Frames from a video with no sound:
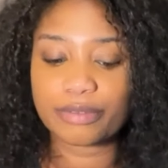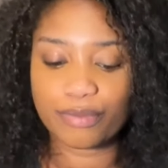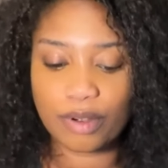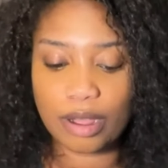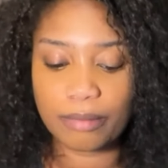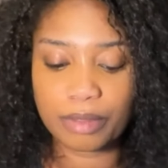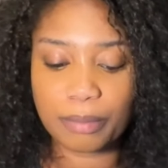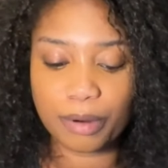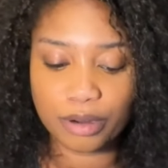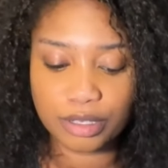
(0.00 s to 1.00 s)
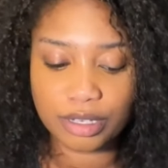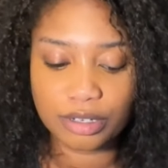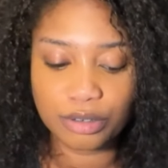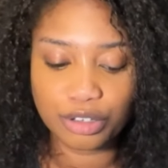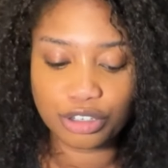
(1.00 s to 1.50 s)
from the person
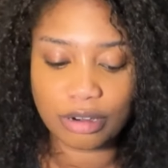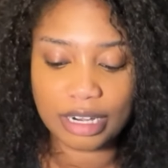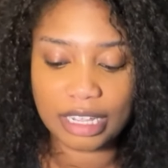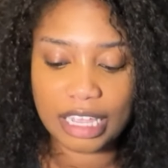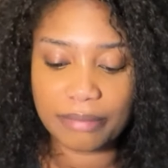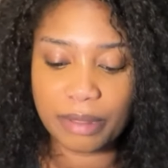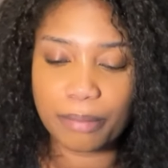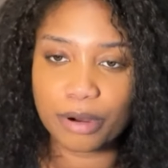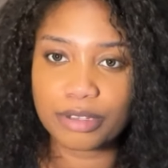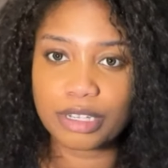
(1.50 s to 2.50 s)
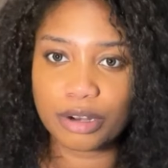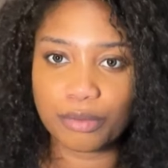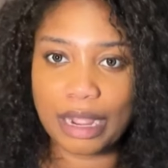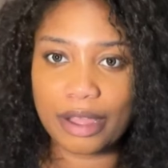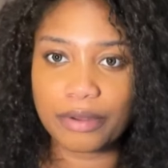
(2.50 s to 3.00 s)
who's trying to keep the person
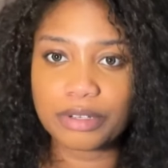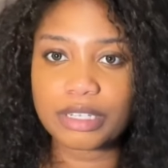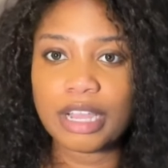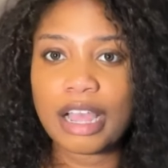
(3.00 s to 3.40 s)
around.